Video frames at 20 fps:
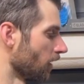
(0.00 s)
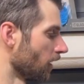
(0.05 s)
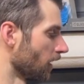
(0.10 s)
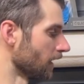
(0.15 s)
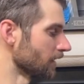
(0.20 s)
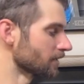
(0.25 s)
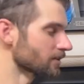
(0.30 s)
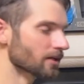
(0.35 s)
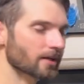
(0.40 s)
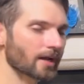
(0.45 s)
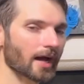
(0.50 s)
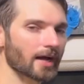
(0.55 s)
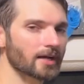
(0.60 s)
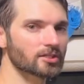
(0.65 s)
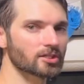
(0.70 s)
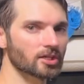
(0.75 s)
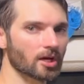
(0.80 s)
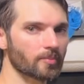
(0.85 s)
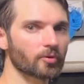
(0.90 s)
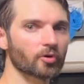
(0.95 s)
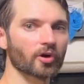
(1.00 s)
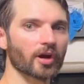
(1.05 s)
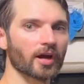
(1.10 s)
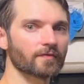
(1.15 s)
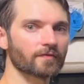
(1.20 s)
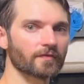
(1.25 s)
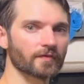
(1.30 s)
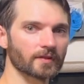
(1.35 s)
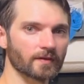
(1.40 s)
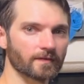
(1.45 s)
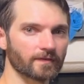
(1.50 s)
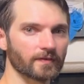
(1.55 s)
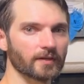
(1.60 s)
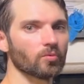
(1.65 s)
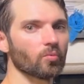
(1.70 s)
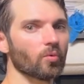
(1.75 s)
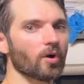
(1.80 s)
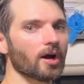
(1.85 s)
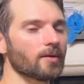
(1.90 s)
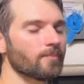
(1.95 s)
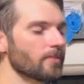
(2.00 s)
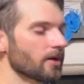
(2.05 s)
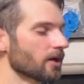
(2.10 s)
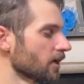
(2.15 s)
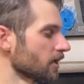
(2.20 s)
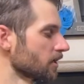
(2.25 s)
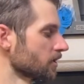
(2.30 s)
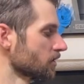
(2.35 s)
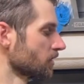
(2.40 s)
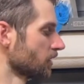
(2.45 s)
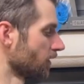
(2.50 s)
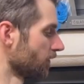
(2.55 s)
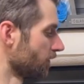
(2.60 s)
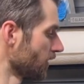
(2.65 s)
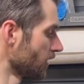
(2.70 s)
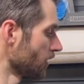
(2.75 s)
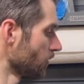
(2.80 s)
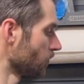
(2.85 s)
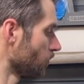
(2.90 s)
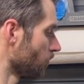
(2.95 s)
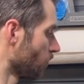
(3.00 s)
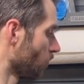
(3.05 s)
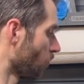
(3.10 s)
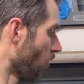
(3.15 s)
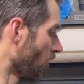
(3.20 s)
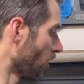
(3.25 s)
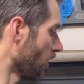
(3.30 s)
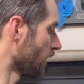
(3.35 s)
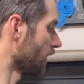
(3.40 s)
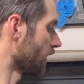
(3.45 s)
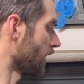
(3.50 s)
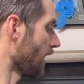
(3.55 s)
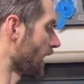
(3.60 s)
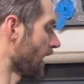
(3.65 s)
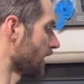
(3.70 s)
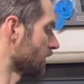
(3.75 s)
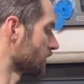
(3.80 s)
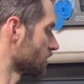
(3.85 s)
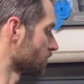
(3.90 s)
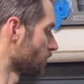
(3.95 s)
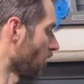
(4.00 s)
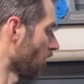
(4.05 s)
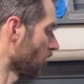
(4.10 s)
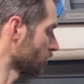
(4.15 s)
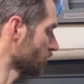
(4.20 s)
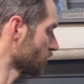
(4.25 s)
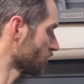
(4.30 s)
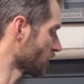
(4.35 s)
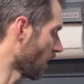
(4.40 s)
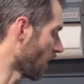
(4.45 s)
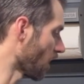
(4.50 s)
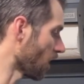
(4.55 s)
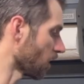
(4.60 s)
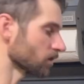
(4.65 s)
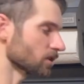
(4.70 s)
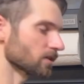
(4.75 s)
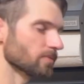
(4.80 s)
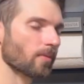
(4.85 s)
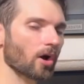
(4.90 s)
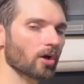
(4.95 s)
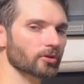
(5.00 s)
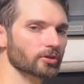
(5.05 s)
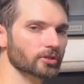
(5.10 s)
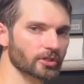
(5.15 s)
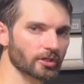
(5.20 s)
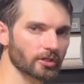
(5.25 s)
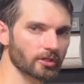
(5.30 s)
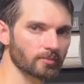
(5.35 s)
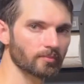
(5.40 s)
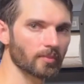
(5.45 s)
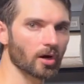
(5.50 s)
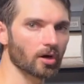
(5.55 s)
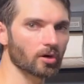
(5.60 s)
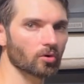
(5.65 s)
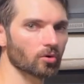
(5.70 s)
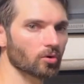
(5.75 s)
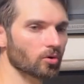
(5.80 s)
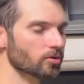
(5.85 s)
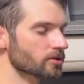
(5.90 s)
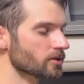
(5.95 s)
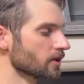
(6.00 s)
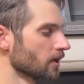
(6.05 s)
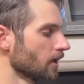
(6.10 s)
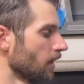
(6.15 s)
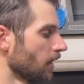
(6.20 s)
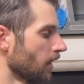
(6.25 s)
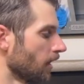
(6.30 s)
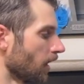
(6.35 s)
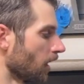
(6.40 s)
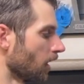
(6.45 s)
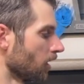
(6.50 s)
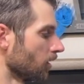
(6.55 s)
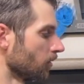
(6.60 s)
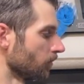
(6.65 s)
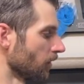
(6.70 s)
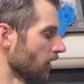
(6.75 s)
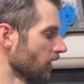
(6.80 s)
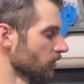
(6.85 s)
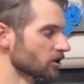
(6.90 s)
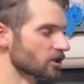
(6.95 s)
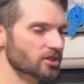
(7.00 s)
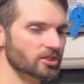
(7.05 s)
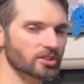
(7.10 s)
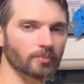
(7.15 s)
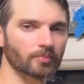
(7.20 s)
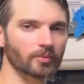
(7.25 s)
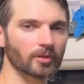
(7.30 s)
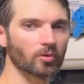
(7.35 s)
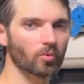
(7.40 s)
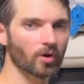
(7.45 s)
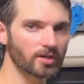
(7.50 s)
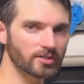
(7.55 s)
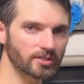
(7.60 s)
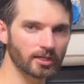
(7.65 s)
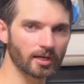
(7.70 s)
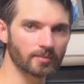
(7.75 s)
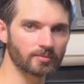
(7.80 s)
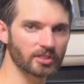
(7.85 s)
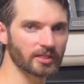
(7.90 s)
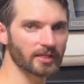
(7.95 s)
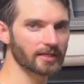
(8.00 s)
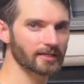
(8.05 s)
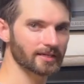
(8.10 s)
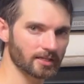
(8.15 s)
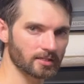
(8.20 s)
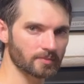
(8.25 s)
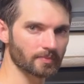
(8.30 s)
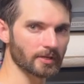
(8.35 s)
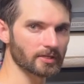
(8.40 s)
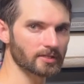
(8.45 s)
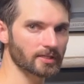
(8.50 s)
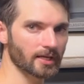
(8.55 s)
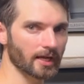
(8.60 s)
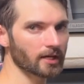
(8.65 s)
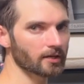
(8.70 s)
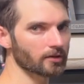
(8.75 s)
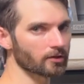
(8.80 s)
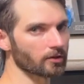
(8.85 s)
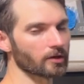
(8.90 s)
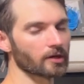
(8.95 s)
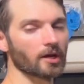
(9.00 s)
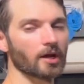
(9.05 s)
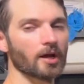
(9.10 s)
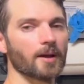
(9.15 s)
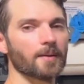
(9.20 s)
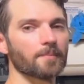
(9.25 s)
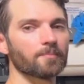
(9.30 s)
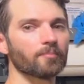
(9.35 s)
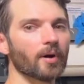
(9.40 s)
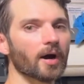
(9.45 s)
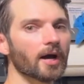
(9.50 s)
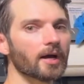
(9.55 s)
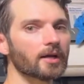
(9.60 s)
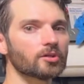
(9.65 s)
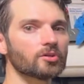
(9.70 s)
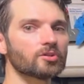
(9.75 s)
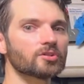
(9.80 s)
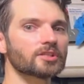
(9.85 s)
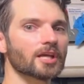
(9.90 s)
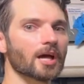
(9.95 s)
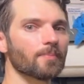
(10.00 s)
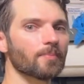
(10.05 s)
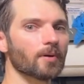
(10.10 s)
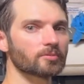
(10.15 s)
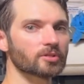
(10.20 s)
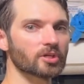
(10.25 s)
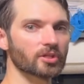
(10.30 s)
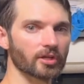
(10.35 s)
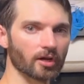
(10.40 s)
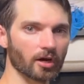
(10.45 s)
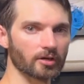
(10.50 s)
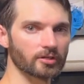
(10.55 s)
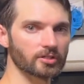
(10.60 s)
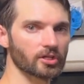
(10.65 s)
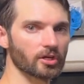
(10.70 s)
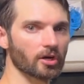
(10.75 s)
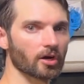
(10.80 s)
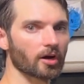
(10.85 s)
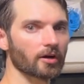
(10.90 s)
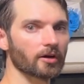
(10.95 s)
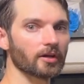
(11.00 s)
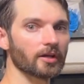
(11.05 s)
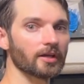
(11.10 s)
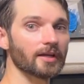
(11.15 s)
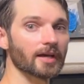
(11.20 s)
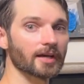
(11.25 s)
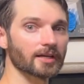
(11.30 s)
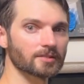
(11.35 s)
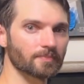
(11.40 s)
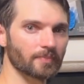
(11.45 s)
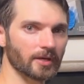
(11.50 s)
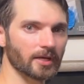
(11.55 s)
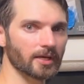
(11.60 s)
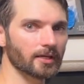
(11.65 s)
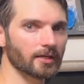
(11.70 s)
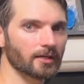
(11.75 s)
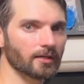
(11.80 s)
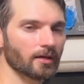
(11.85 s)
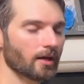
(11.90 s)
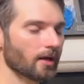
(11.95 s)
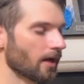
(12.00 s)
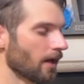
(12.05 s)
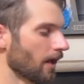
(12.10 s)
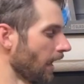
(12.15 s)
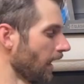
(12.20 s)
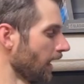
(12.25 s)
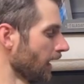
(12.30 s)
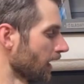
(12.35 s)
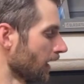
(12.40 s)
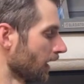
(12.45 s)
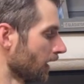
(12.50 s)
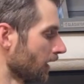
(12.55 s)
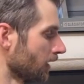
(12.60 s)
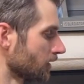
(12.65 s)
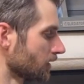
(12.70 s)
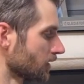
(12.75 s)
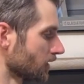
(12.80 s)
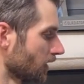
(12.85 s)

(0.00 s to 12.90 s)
it's a nice upgrade from the V1, because the V1 had smaller shocks, smaller turnbuckles. It just simply wasn't up to the EXB standard. But you step up to the RTR EXB, and